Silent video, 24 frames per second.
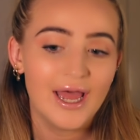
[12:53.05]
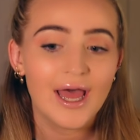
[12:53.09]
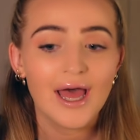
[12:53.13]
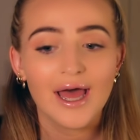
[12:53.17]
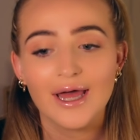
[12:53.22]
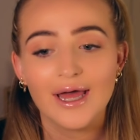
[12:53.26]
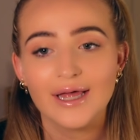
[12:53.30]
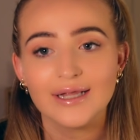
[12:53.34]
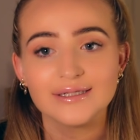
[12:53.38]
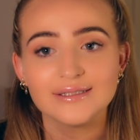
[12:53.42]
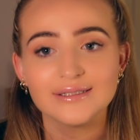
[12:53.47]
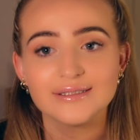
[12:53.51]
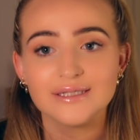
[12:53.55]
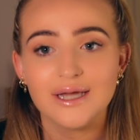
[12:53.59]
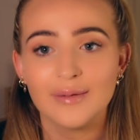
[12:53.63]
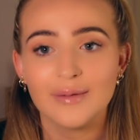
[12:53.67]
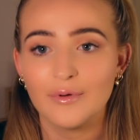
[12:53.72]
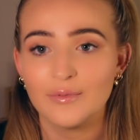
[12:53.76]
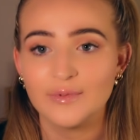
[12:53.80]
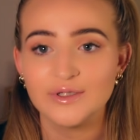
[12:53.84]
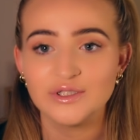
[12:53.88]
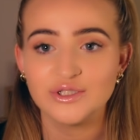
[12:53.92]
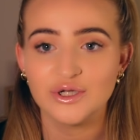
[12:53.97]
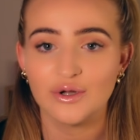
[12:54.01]
And I
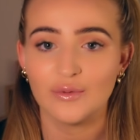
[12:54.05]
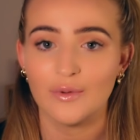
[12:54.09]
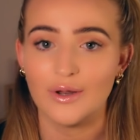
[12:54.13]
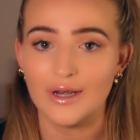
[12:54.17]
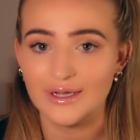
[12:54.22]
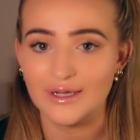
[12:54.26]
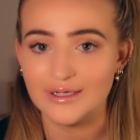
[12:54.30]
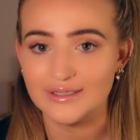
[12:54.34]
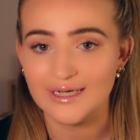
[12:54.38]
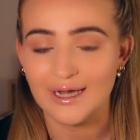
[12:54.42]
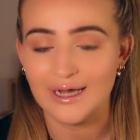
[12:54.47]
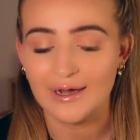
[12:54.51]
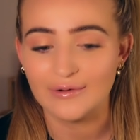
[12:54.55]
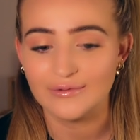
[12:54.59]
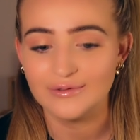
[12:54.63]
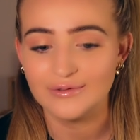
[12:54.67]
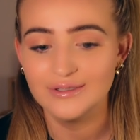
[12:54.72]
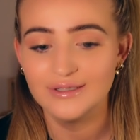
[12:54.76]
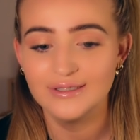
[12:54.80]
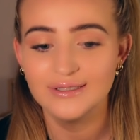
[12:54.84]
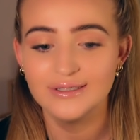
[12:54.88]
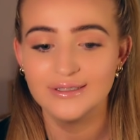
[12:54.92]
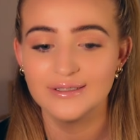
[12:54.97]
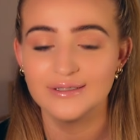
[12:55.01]
promise you, I won't let you
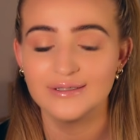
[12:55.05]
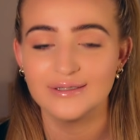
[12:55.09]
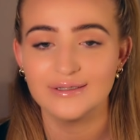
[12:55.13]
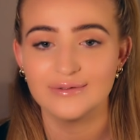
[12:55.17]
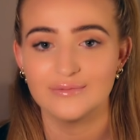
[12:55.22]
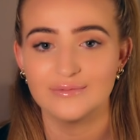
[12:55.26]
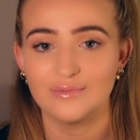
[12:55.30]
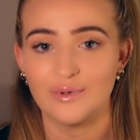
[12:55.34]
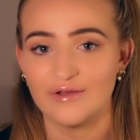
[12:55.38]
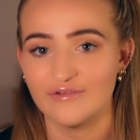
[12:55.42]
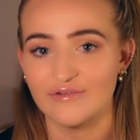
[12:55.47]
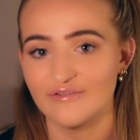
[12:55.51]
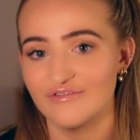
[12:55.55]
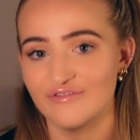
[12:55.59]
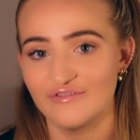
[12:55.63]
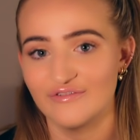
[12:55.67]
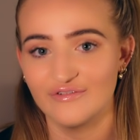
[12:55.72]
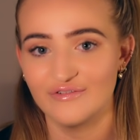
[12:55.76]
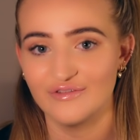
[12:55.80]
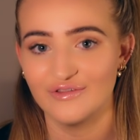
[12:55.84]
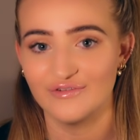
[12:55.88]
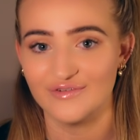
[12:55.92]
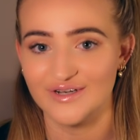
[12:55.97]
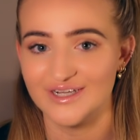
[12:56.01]
down
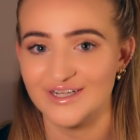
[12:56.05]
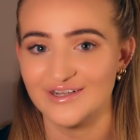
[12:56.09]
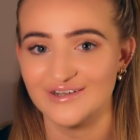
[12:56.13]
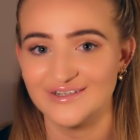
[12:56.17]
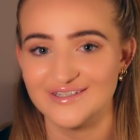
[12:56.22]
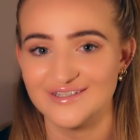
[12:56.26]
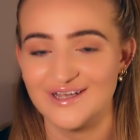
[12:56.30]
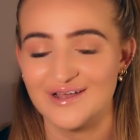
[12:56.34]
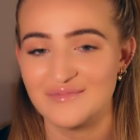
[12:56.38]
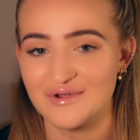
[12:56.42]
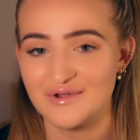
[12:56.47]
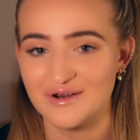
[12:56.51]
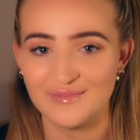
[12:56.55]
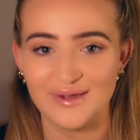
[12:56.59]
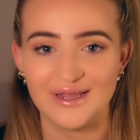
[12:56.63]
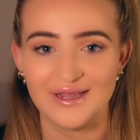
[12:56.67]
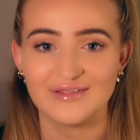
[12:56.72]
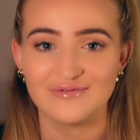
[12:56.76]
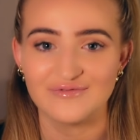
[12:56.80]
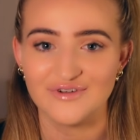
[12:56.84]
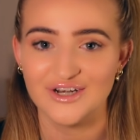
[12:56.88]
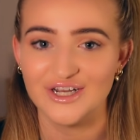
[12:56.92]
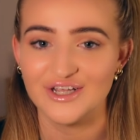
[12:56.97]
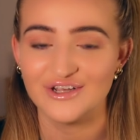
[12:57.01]
with the videos. I'm gonna
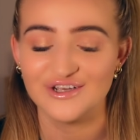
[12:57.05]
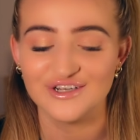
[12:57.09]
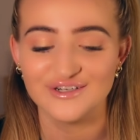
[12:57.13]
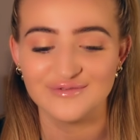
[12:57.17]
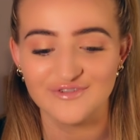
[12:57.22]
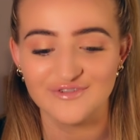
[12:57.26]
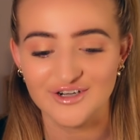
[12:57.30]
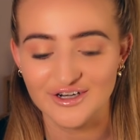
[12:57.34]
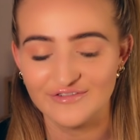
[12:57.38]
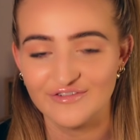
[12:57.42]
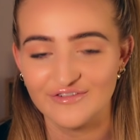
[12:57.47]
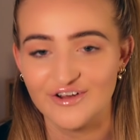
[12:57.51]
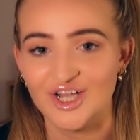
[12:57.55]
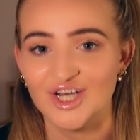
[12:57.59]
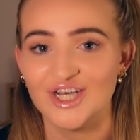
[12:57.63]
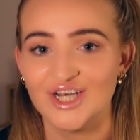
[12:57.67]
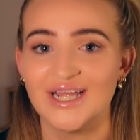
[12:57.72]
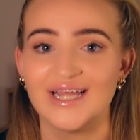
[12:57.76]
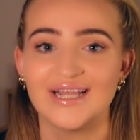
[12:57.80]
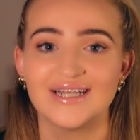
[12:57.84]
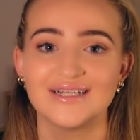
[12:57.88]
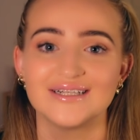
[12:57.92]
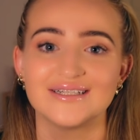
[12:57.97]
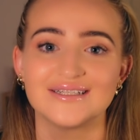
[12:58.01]
make them really good and really fun,
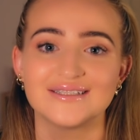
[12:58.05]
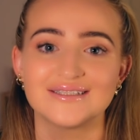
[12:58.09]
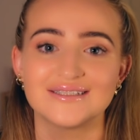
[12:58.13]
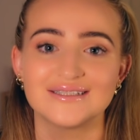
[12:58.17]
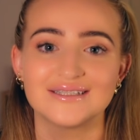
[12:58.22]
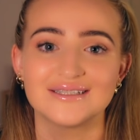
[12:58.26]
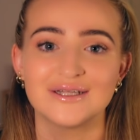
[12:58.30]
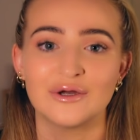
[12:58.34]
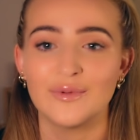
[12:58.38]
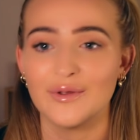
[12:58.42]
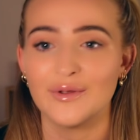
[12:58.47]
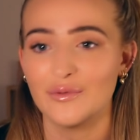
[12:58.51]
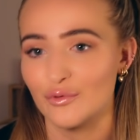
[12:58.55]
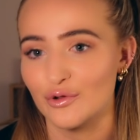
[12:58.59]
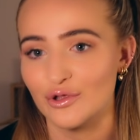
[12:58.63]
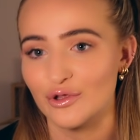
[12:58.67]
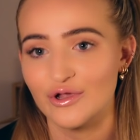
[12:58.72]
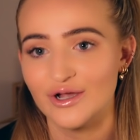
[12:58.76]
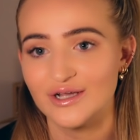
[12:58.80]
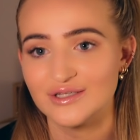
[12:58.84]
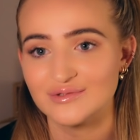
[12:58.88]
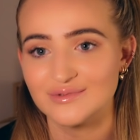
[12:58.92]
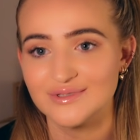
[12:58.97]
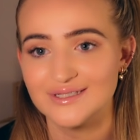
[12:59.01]
and they'll be what you
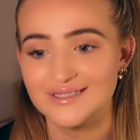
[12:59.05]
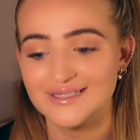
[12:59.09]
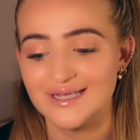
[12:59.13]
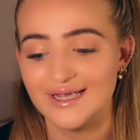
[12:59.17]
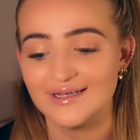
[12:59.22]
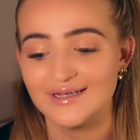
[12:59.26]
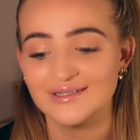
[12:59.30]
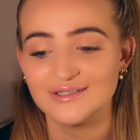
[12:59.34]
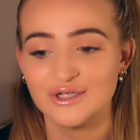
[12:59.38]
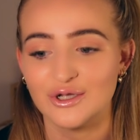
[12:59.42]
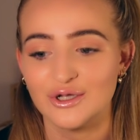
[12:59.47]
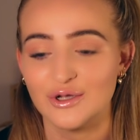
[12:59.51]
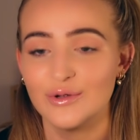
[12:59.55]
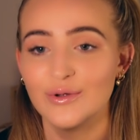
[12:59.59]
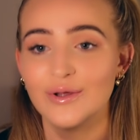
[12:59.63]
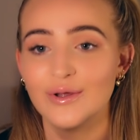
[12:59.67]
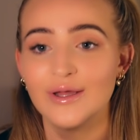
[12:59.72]
guys want to see. So